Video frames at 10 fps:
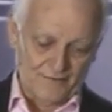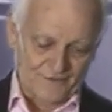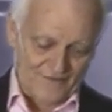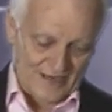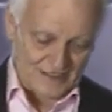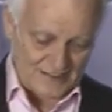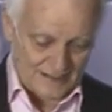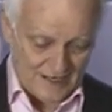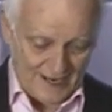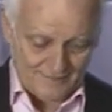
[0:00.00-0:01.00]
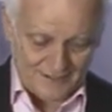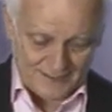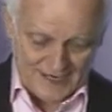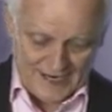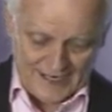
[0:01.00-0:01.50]
ever face in life
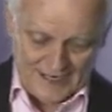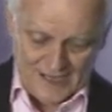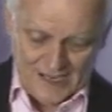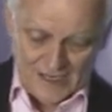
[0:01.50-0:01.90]
today.